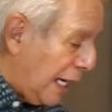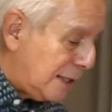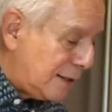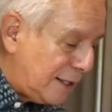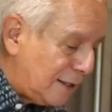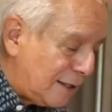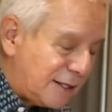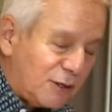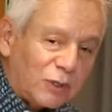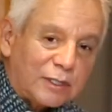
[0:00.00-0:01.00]
and then
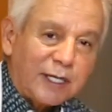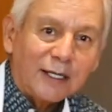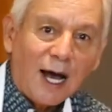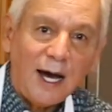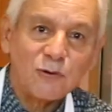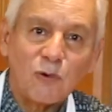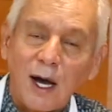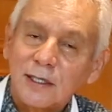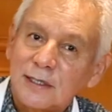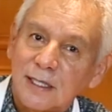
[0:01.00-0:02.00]
they would take hot
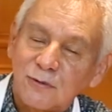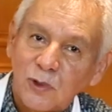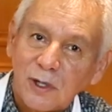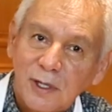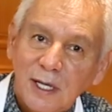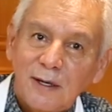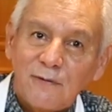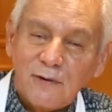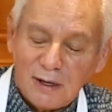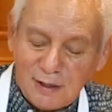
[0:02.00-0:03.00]
rocks that were
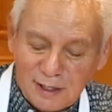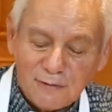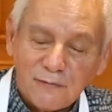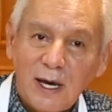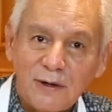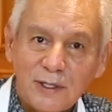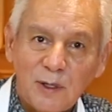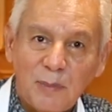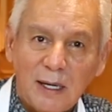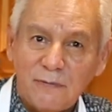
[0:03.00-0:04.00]
in a fire
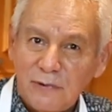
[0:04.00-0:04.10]
nearby,